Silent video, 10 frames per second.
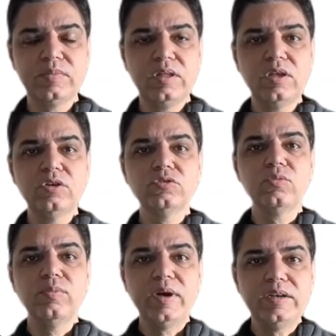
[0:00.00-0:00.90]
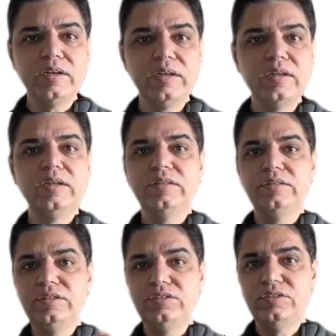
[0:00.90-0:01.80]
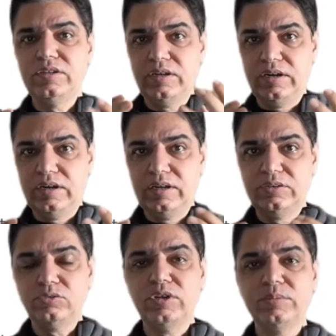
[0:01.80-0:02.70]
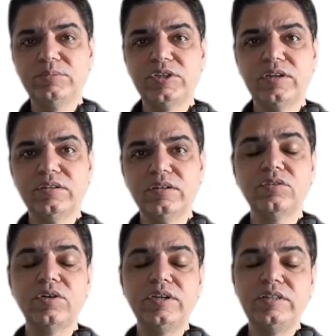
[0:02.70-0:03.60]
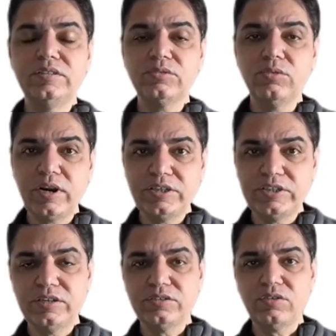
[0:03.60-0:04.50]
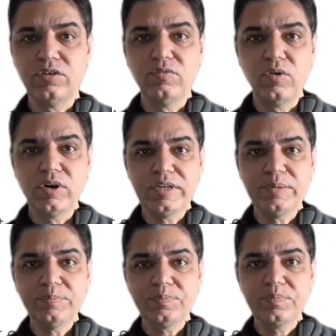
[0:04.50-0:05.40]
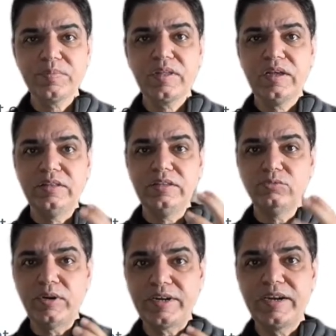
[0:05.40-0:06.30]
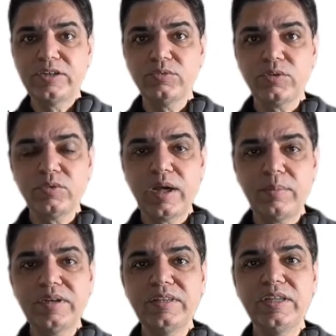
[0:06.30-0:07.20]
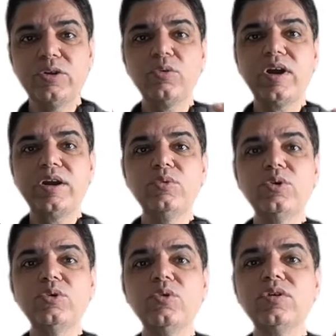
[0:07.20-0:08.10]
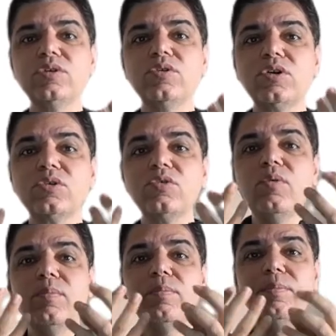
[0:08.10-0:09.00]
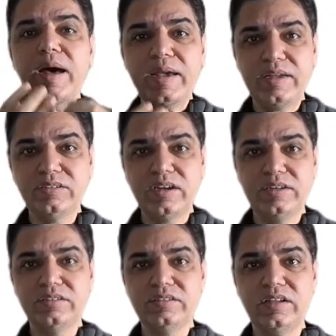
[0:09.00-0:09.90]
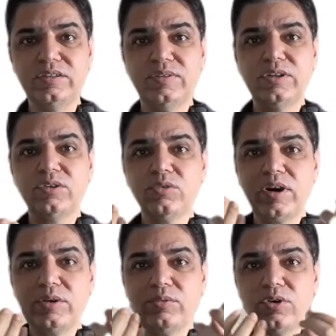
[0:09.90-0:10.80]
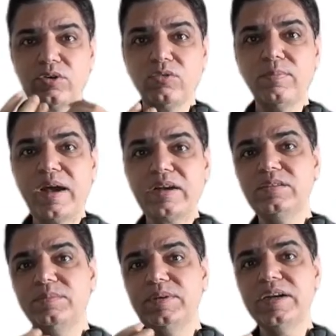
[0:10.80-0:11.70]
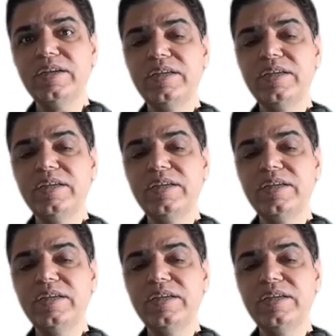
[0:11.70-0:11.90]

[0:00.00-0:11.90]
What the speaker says: So when these these chloride channels are faulty in the sweat glands, what would happen? The chloride would not go back inside the cells. When the chloride would not go back, similarly